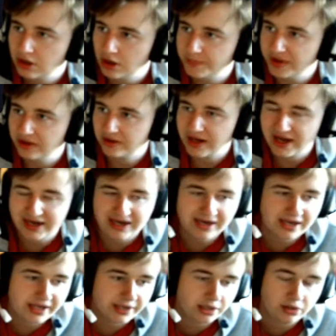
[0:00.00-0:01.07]
Opelka
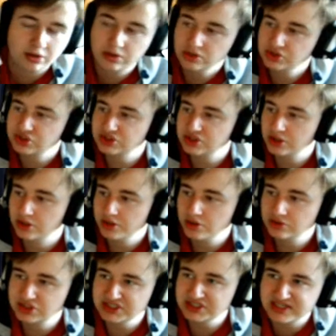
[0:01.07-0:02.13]
again
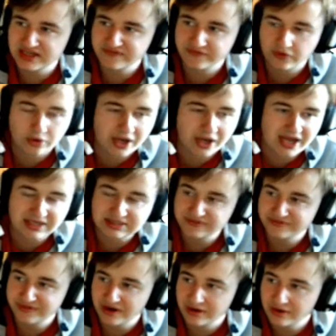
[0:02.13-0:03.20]
uses that forehand,
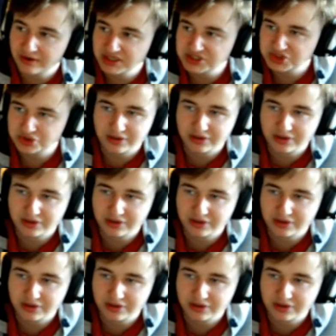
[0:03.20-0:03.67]
very strong